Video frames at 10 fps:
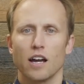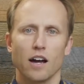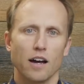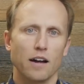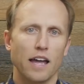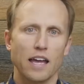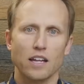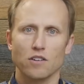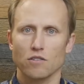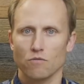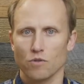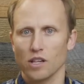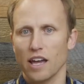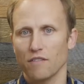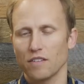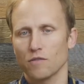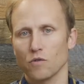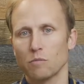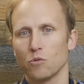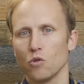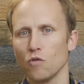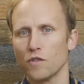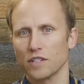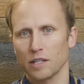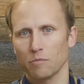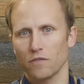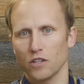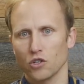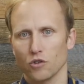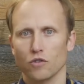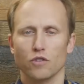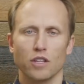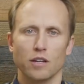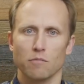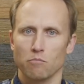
uh, and really have even removed some features that